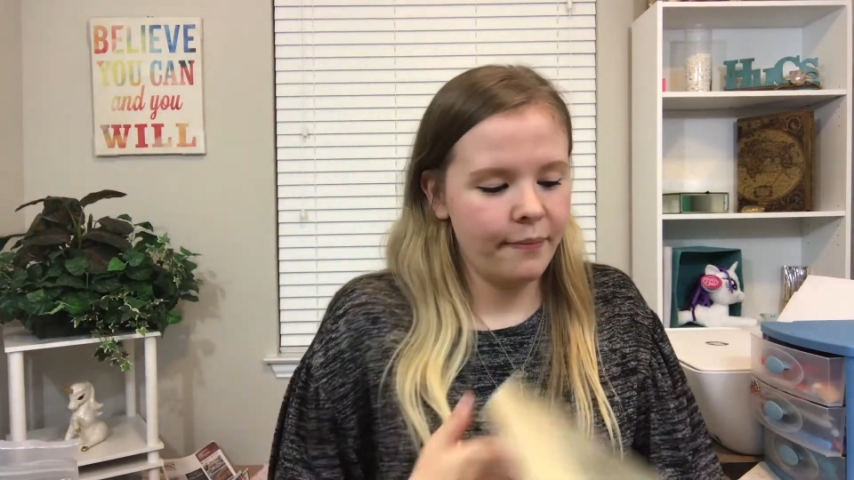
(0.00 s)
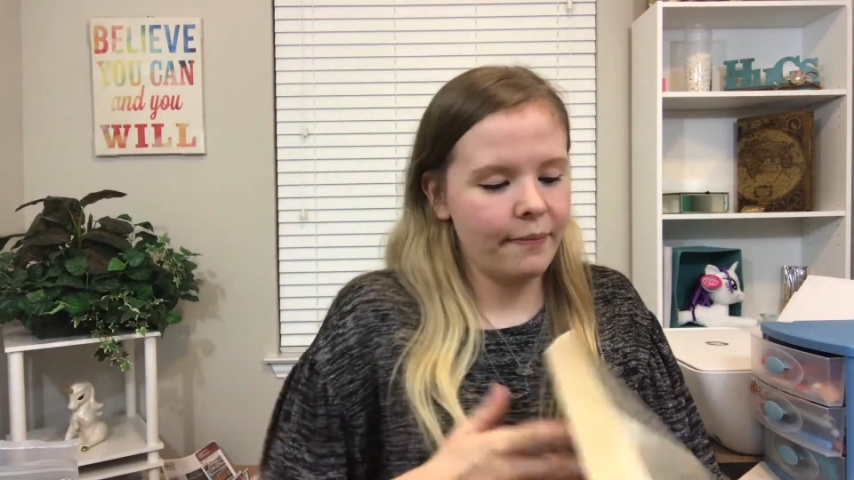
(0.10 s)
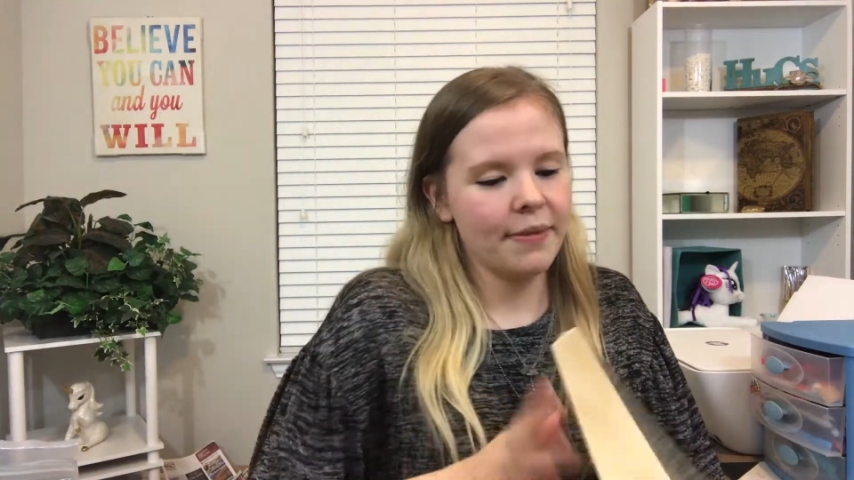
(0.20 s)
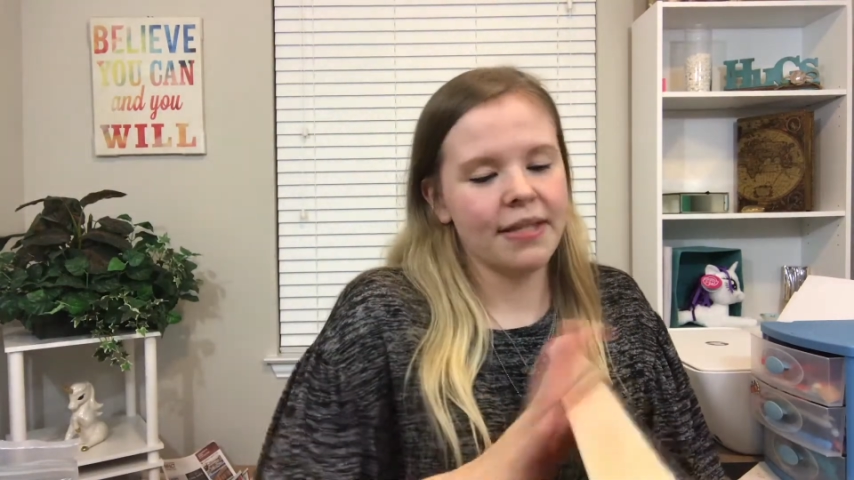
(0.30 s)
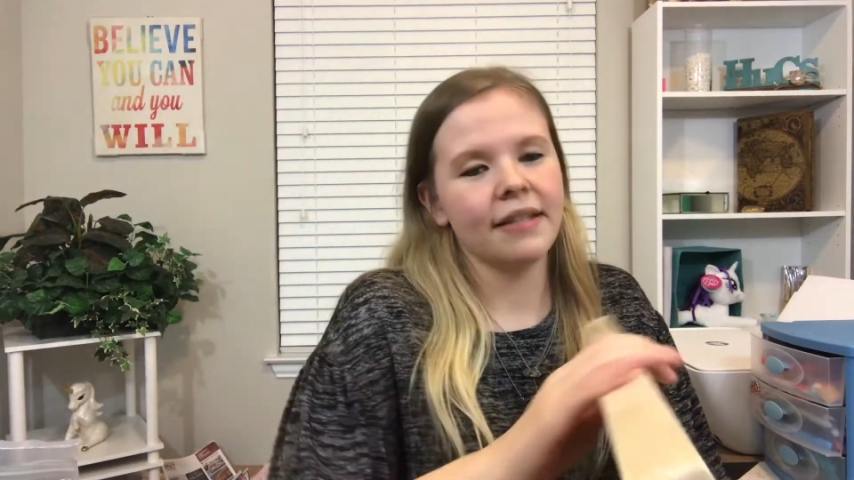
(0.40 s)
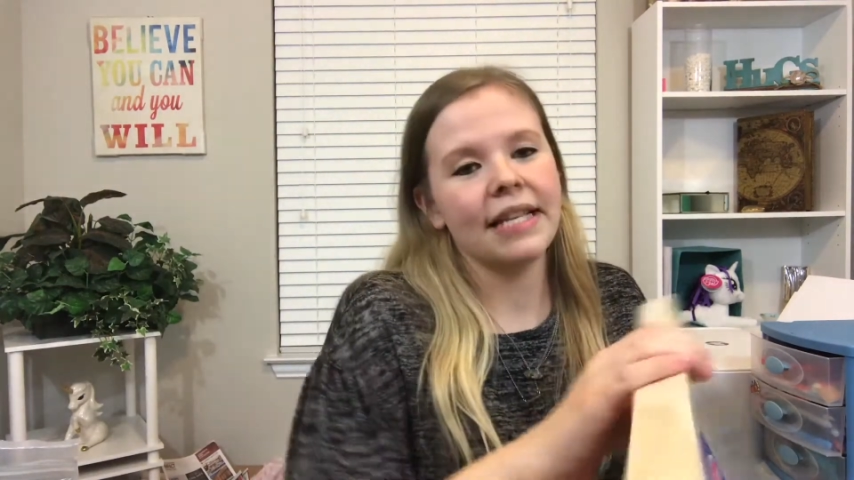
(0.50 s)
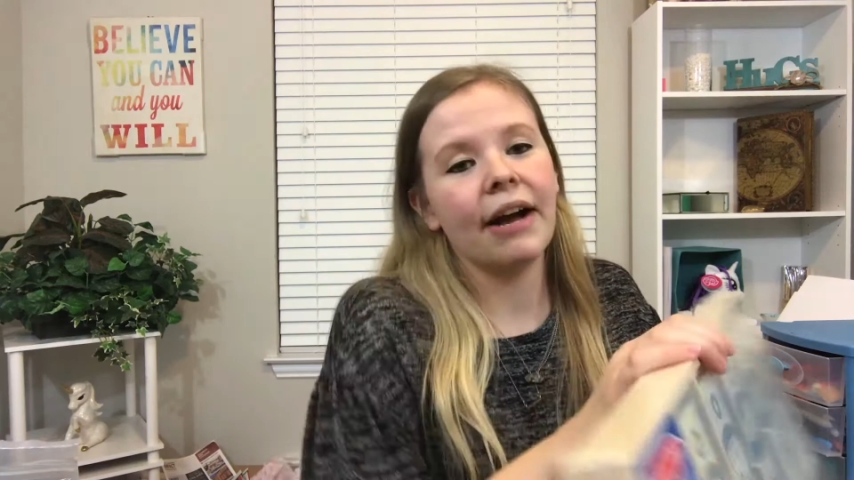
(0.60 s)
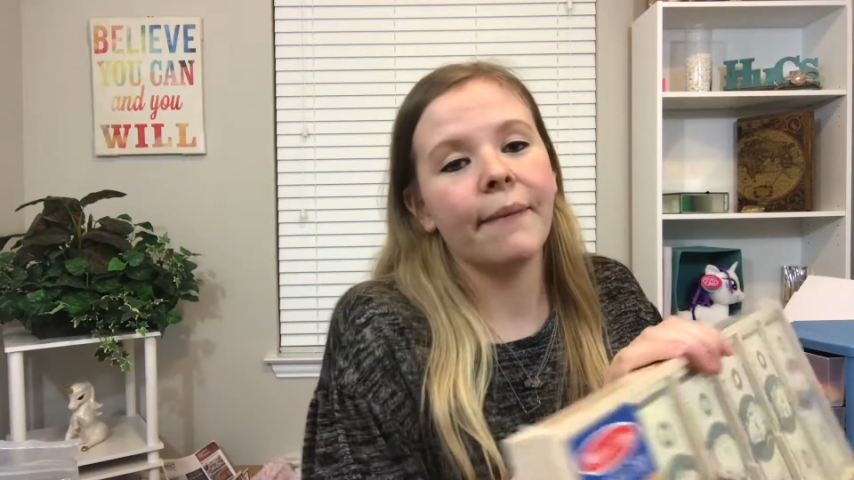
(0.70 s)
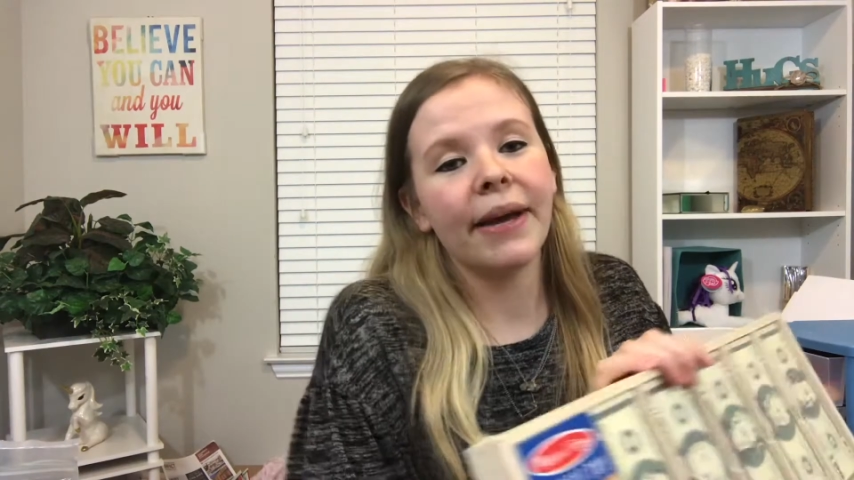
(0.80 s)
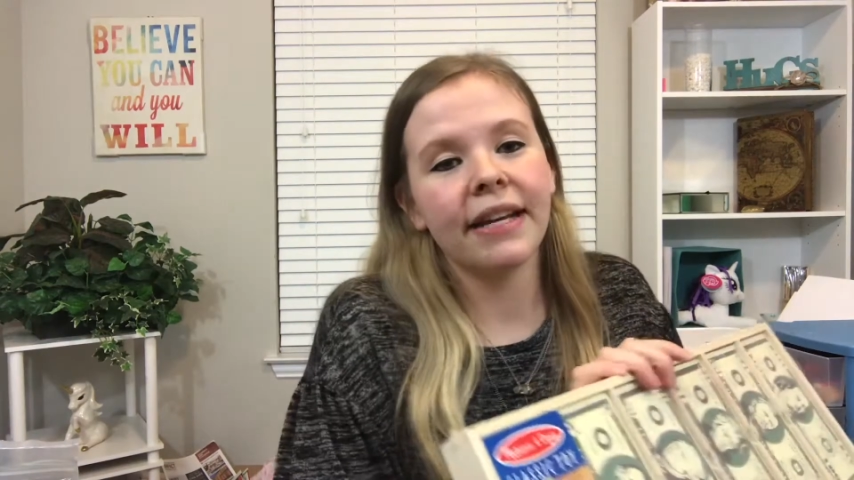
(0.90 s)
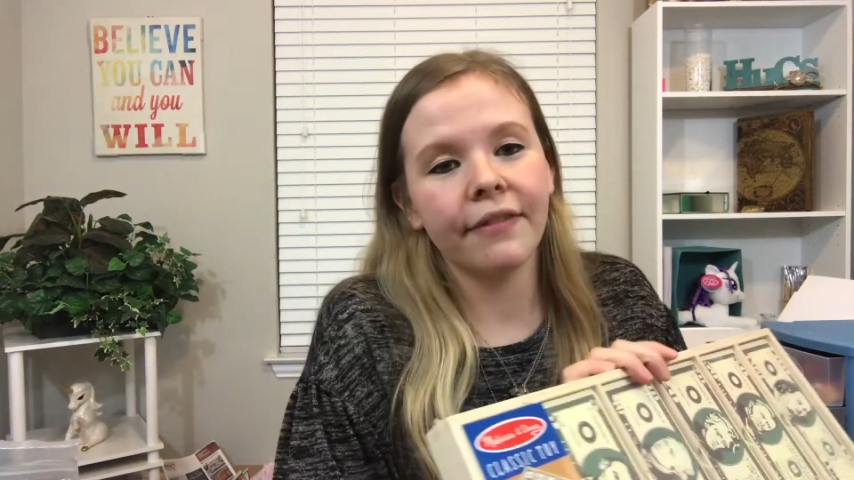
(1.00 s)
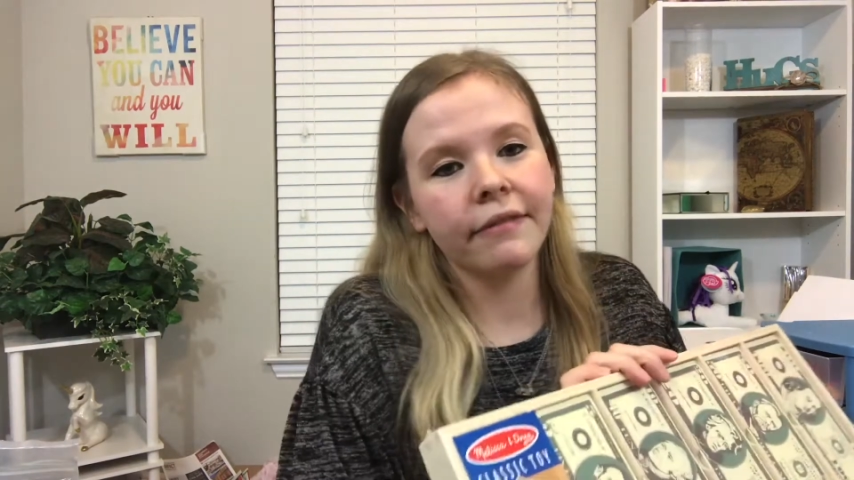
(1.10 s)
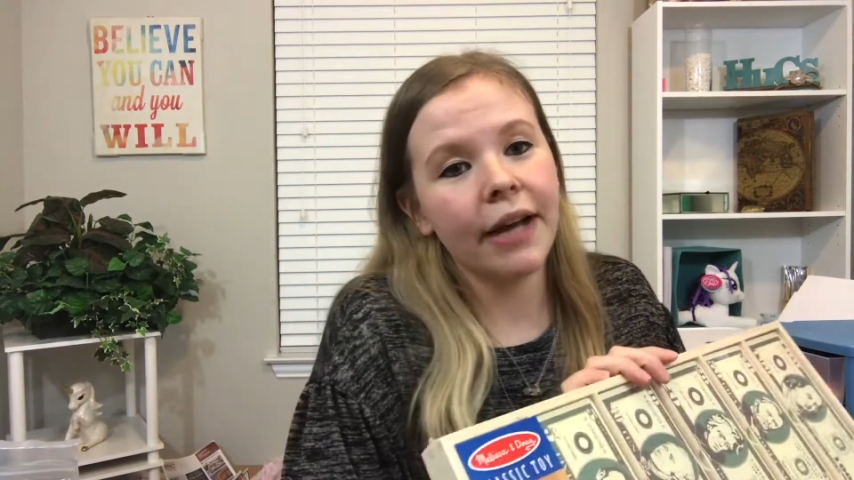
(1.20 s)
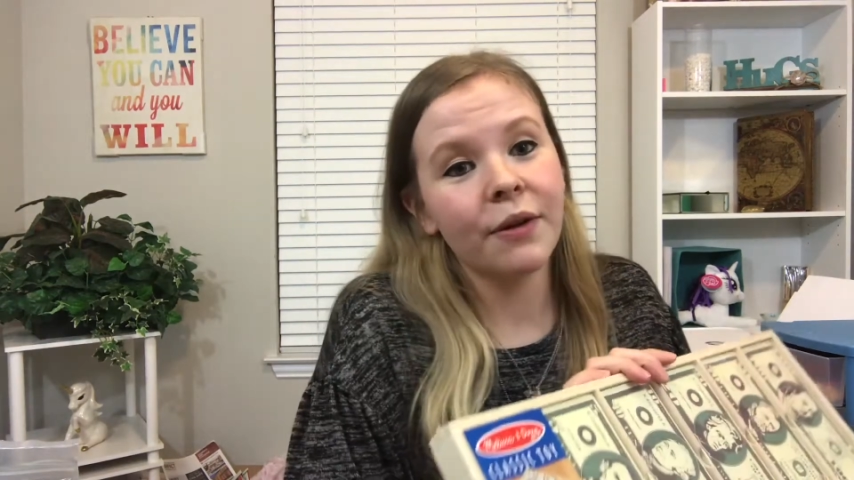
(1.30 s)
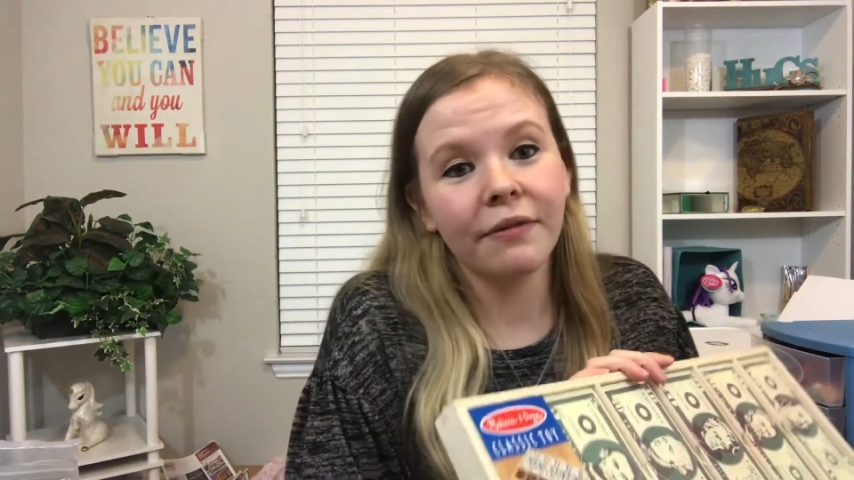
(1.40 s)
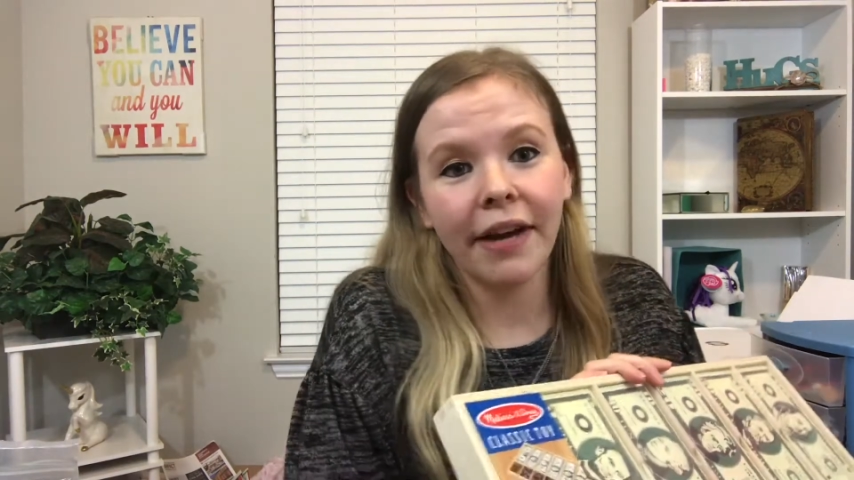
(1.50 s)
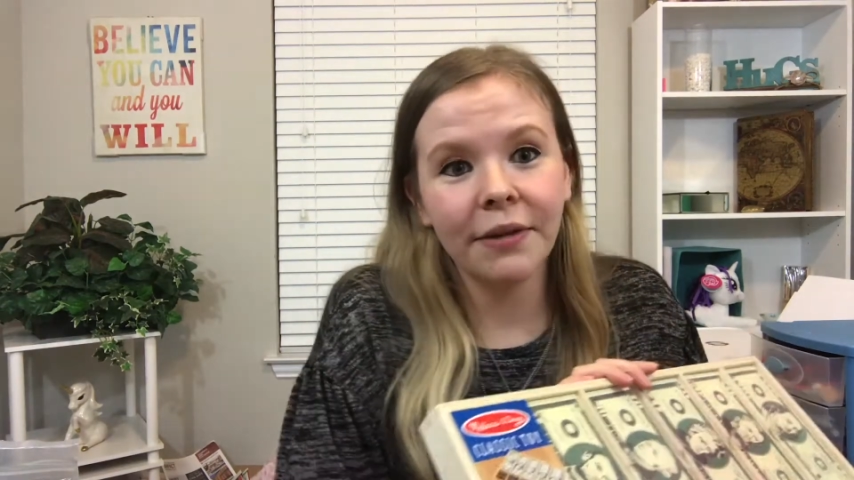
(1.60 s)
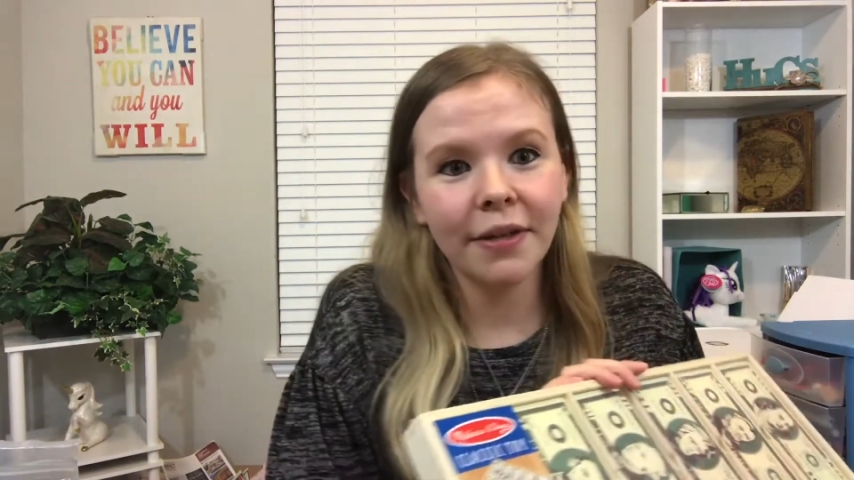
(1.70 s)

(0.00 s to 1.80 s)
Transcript: miss this now, I might never find